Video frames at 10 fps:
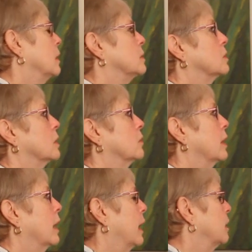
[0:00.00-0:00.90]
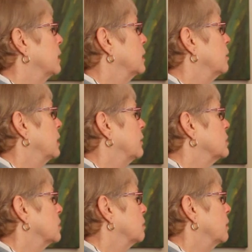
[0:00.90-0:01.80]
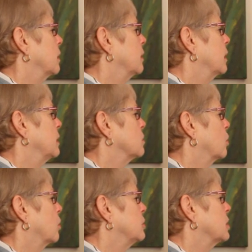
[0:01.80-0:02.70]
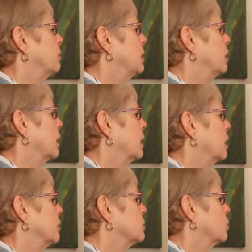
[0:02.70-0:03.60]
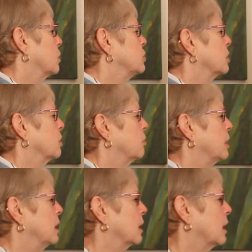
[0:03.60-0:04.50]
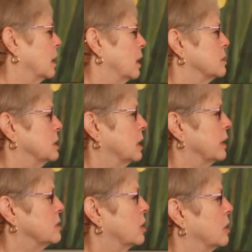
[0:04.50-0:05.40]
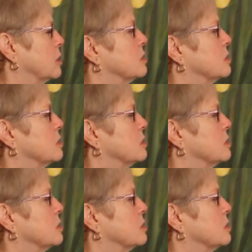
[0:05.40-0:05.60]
So I'm going to add a little bit of this sort of nice orange up here again, this orange and green. Again, see how that starts to